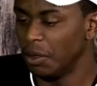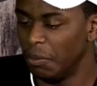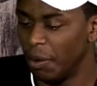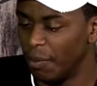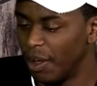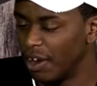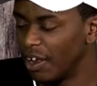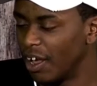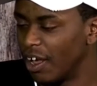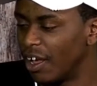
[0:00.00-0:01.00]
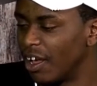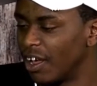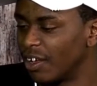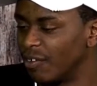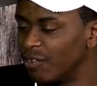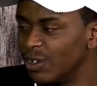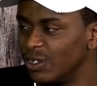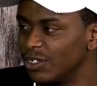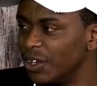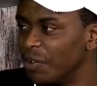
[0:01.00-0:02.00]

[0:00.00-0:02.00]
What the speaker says: My bad. I confuse you.